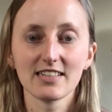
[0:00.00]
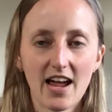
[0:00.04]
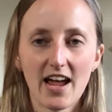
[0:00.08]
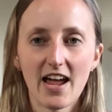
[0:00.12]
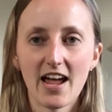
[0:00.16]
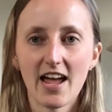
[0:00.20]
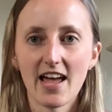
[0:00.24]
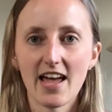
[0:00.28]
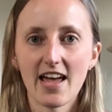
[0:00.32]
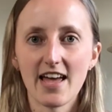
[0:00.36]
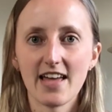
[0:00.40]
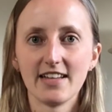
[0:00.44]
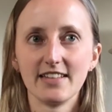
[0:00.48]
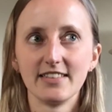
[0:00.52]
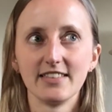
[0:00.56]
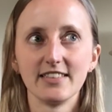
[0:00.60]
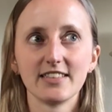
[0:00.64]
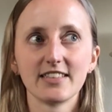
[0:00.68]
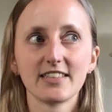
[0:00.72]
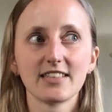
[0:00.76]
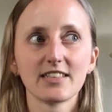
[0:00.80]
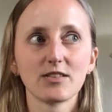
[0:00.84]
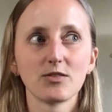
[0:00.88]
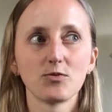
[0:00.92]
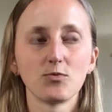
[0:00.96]

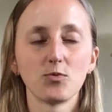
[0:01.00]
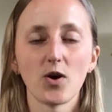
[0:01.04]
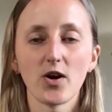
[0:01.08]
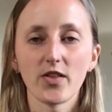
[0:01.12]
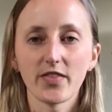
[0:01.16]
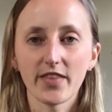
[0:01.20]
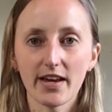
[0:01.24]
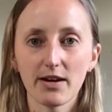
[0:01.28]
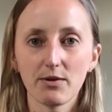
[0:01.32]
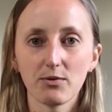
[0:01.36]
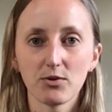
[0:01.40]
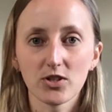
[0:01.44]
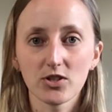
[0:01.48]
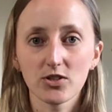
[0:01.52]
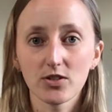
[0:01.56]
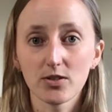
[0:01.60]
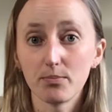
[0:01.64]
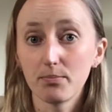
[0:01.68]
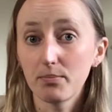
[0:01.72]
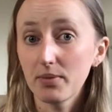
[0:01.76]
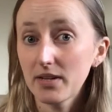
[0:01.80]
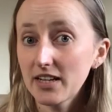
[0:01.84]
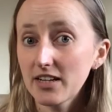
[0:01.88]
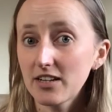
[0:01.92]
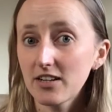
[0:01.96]
And what they were
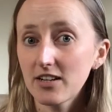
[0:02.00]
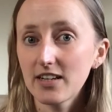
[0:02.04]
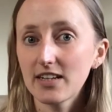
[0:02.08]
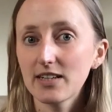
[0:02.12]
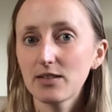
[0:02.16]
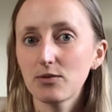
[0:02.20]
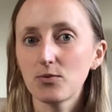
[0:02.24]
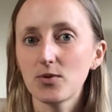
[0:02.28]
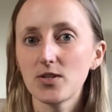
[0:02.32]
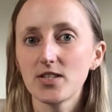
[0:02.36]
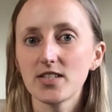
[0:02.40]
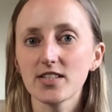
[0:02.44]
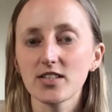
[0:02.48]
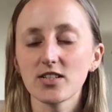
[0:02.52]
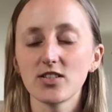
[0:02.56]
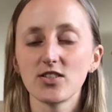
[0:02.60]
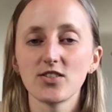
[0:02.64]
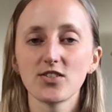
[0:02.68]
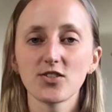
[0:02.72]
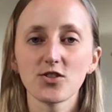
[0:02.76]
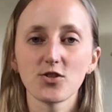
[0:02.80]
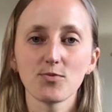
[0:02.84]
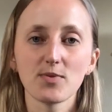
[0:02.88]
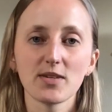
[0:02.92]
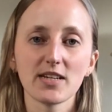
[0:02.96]
comparing was
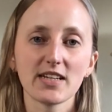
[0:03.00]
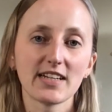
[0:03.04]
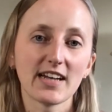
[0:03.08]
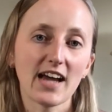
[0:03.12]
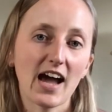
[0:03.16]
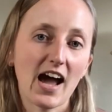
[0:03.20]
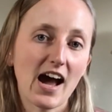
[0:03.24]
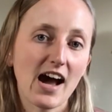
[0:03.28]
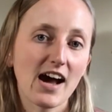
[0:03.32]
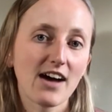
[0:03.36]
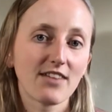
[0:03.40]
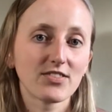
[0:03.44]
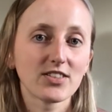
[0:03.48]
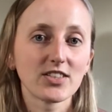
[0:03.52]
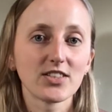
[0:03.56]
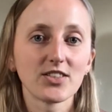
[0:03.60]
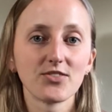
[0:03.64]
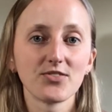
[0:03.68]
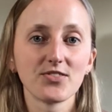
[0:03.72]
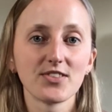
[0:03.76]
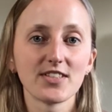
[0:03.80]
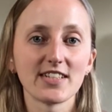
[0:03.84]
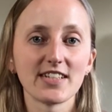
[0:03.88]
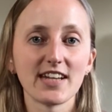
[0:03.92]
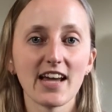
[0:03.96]
consuming an
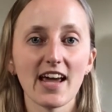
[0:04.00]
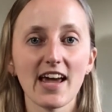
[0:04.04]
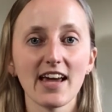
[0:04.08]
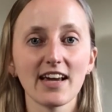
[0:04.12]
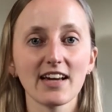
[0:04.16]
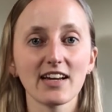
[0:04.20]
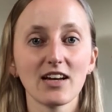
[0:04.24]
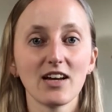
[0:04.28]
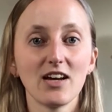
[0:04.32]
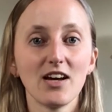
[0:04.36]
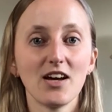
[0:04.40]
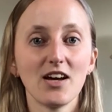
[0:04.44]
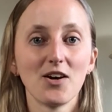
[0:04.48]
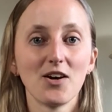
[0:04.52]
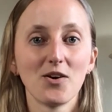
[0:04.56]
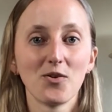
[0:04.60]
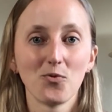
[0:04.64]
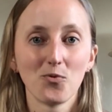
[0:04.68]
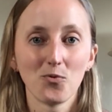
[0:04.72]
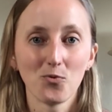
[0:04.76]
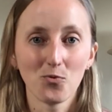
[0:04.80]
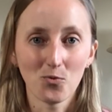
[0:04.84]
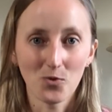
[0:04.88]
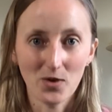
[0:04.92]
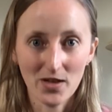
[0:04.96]
afternoon snack
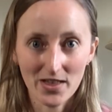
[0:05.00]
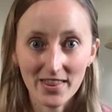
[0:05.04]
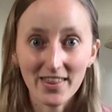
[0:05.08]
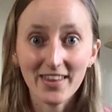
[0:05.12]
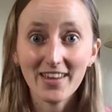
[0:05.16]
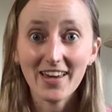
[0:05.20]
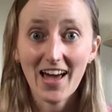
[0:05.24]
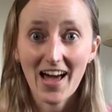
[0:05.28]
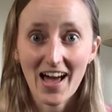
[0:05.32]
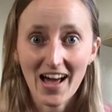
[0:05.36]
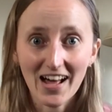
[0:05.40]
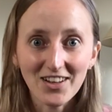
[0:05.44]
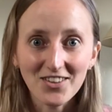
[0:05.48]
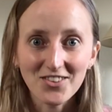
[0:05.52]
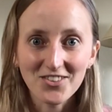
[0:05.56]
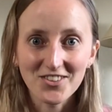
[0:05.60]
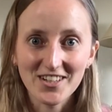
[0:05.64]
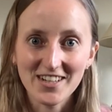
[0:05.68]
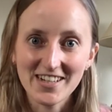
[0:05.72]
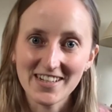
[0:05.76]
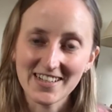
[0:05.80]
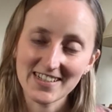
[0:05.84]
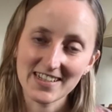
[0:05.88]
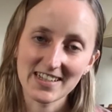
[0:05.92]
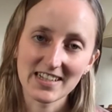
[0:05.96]
with
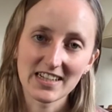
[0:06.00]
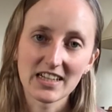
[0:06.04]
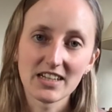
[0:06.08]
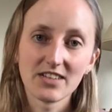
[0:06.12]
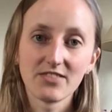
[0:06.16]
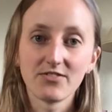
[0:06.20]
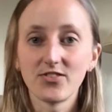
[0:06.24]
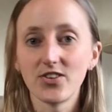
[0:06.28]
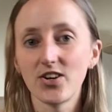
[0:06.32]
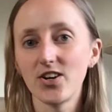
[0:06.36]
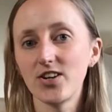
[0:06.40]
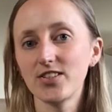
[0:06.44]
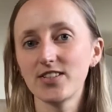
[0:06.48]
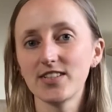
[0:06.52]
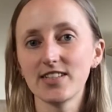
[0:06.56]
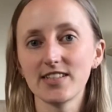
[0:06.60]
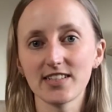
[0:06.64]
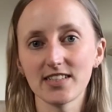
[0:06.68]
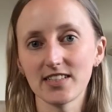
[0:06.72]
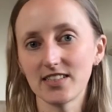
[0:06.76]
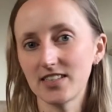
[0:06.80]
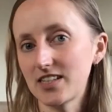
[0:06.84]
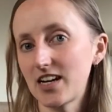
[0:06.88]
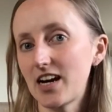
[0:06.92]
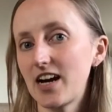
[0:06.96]
calories in it versus
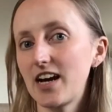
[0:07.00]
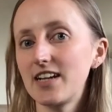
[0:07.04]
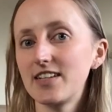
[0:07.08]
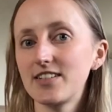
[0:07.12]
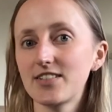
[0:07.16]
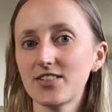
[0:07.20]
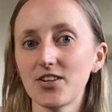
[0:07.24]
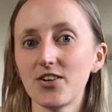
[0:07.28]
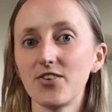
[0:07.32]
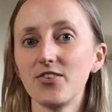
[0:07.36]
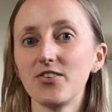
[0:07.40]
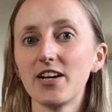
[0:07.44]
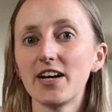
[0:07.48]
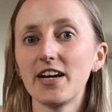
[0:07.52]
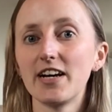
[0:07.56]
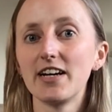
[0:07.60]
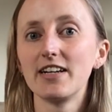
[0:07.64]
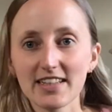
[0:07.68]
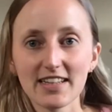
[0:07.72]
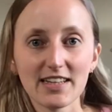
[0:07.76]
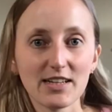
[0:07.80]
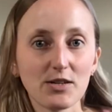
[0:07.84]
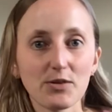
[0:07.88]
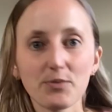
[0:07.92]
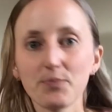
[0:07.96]
a diet soda.
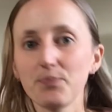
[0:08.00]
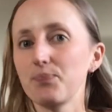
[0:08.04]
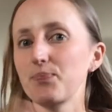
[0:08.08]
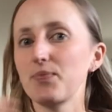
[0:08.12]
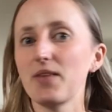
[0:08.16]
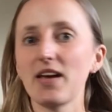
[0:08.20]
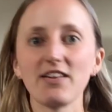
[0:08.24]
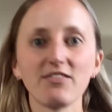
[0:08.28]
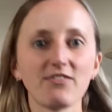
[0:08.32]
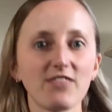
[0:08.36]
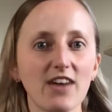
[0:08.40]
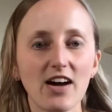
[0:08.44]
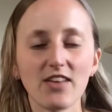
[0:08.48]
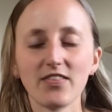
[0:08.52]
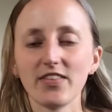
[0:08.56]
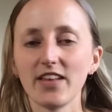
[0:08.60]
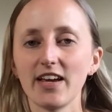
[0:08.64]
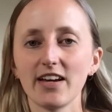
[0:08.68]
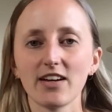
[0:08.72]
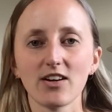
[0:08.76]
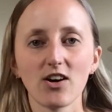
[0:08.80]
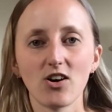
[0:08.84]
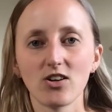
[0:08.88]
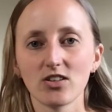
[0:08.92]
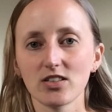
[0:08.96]
They found
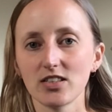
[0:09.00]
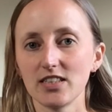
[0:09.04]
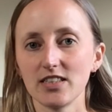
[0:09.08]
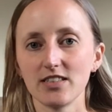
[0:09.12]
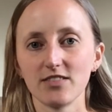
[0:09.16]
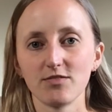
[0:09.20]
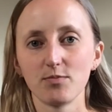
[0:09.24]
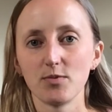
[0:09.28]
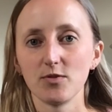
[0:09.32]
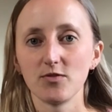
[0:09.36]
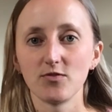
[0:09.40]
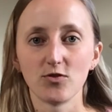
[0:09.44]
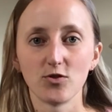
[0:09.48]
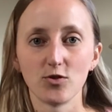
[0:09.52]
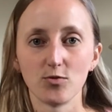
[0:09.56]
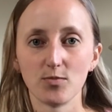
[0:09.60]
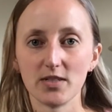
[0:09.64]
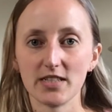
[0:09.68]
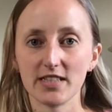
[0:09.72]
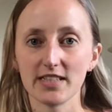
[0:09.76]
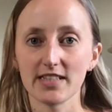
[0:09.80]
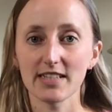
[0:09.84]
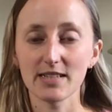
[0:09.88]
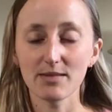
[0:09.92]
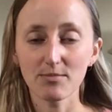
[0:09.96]
that cognitive
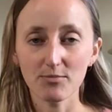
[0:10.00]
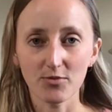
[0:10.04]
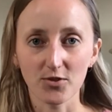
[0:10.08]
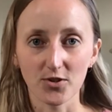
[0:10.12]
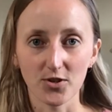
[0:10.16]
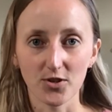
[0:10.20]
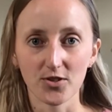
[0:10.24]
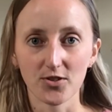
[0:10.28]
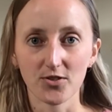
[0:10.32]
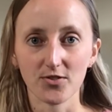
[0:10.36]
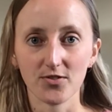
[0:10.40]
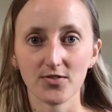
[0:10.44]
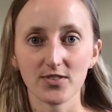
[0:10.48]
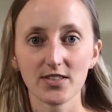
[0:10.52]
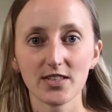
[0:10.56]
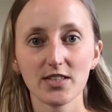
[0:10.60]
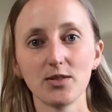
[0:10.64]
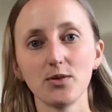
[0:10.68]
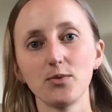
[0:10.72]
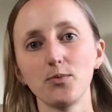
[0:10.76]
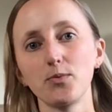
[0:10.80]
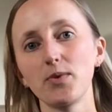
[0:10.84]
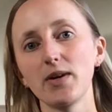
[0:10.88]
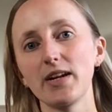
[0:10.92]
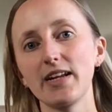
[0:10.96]
performance improved
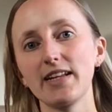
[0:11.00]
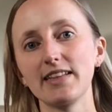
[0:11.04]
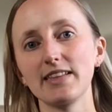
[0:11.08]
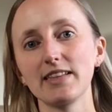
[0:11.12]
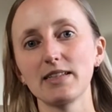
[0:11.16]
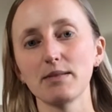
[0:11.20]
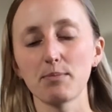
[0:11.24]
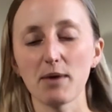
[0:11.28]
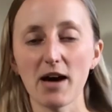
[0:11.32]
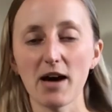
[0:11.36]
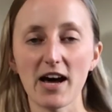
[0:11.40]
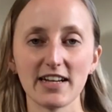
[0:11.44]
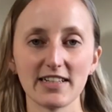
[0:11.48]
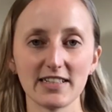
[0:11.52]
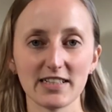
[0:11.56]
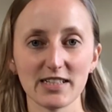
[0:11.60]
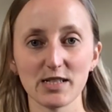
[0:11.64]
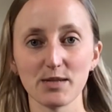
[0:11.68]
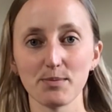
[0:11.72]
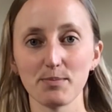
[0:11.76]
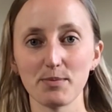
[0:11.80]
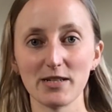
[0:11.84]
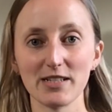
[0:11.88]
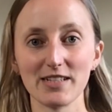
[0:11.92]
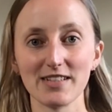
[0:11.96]
when the
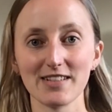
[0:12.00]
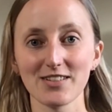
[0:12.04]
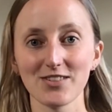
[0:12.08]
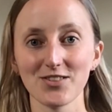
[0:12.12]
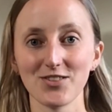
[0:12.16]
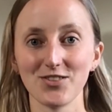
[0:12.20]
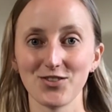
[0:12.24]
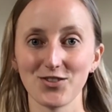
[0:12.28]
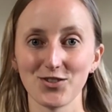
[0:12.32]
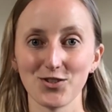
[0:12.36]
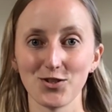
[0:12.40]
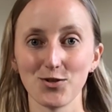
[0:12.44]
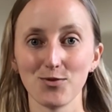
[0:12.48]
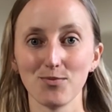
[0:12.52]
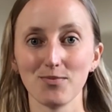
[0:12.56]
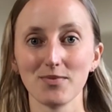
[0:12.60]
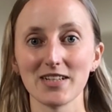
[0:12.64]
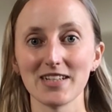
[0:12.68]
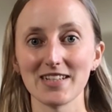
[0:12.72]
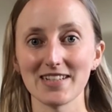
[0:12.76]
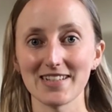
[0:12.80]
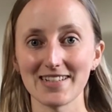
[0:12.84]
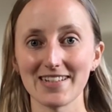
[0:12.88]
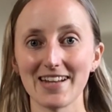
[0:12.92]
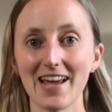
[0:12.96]
participants consumed a
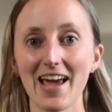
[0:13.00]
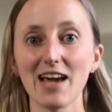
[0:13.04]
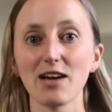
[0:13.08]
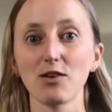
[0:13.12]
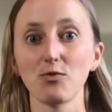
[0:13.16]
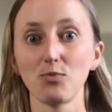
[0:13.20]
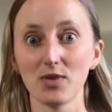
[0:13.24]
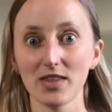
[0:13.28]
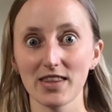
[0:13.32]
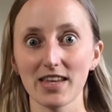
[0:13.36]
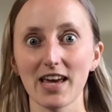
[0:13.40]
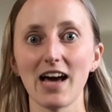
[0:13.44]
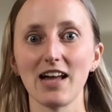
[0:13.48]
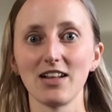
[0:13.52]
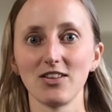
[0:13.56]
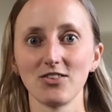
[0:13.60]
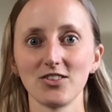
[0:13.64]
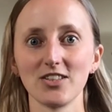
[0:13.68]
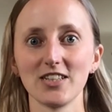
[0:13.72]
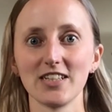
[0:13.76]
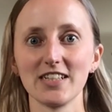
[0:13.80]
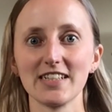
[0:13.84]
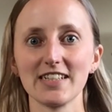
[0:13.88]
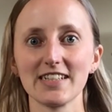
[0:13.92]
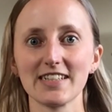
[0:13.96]
snack with
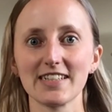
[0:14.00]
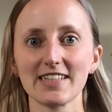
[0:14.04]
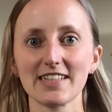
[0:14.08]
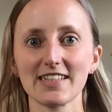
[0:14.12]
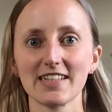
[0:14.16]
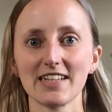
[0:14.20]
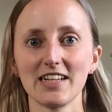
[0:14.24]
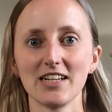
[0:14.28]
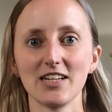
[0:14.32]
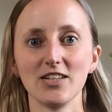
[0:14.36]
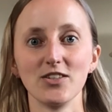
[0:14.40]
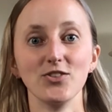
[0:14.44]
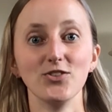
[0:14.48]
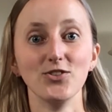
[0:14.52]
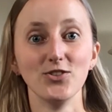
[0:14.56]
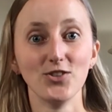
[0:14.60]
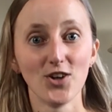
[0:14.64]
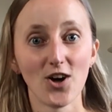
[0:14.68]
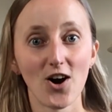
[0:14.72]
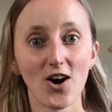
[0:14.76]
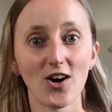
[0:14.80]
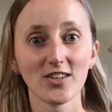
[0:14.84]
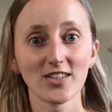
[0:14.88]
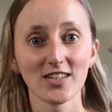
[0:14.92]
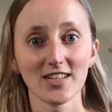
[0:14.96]
calories,
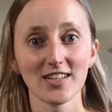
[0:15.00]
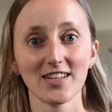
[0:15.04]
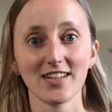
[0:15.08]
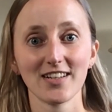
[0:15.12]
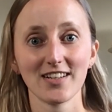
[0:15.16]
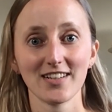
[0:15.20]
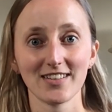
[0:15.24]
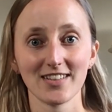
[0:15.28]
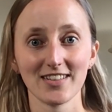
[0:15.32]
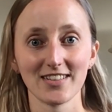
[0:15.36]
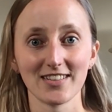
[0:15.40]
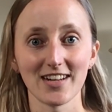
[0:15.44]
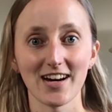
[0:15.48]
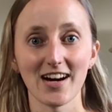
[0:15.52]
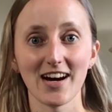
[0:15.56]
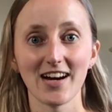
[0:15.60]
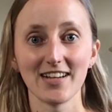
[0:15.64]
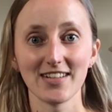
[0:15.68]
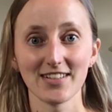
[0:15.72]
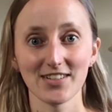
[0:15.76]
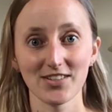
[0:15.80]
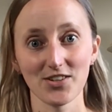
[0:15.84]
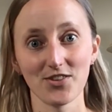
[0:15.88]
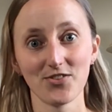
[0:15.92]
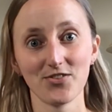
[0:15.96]
not the
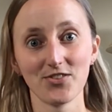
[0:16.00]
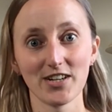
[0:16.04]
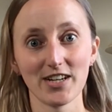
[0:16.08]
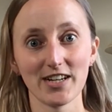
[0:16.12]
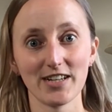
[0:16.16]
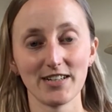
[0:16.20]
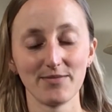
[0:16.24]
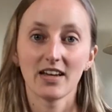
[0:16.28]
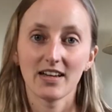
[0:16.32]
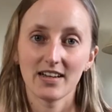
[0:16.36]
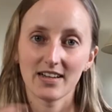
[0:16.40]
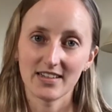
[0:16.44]
diet soda.